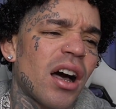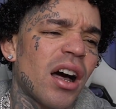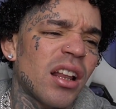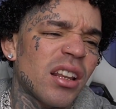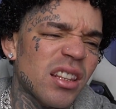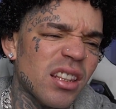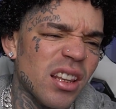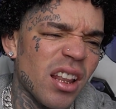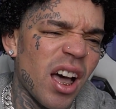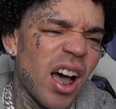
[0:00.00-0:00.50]
a
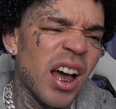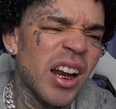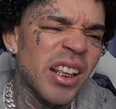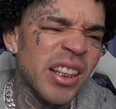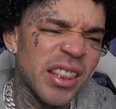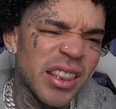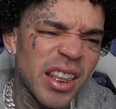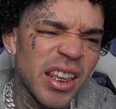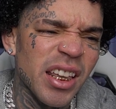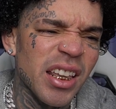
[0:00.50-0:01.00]
lot
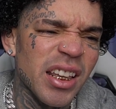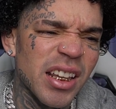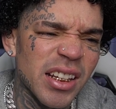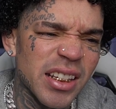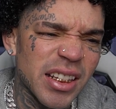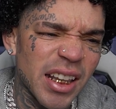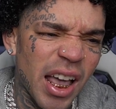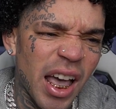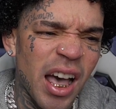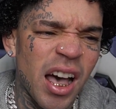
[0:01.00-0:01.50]
of
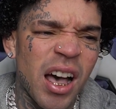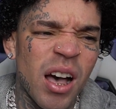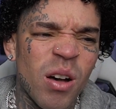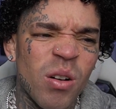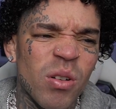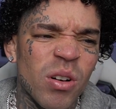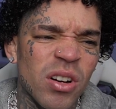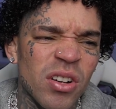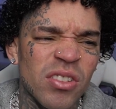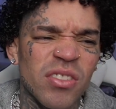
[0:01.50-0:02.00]
things
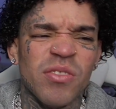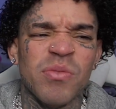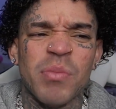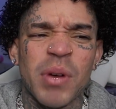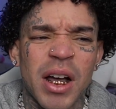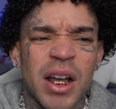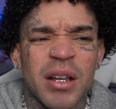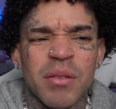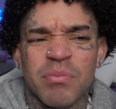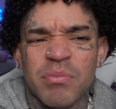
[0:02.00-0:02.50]
out of
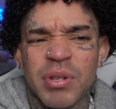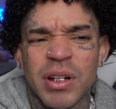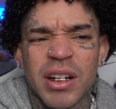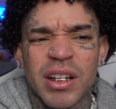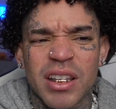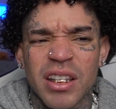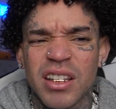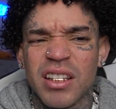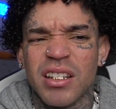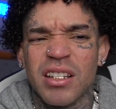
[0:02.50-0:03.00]
my
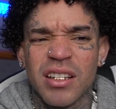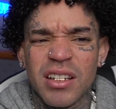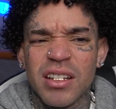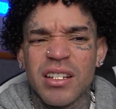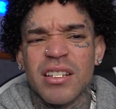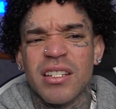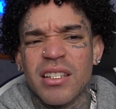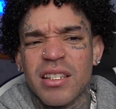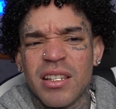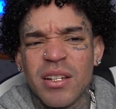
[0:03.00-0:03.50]
bucket
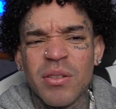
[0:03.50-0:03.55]
list.